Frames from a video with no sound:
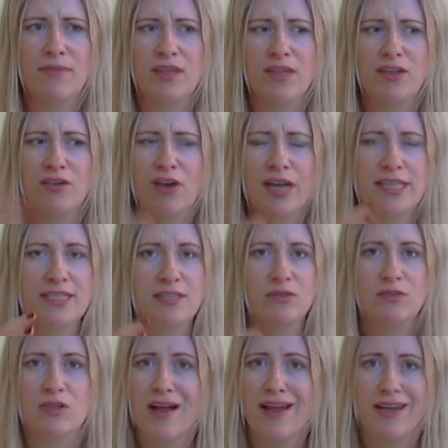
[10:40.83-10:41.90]
your ideal
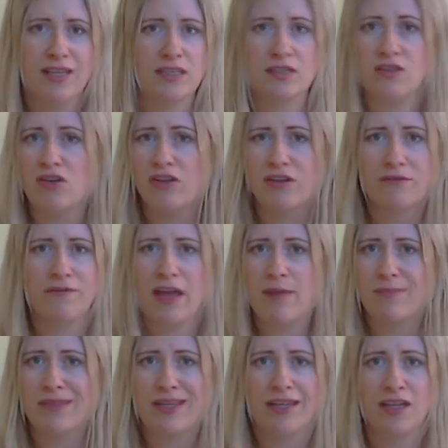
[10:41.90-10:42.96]
client is not your
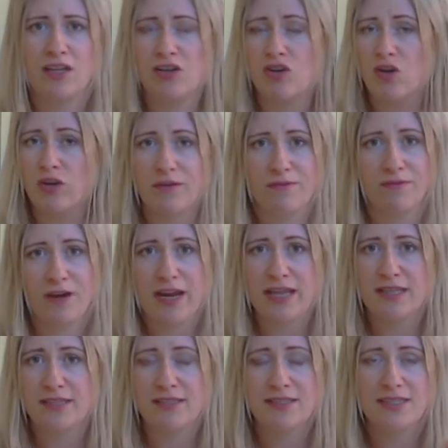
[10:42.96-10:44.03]
family, not your
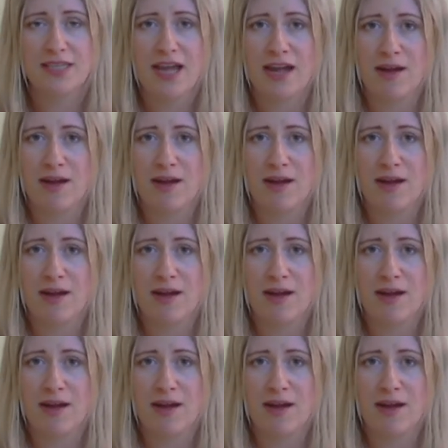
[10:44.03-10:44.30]
friends.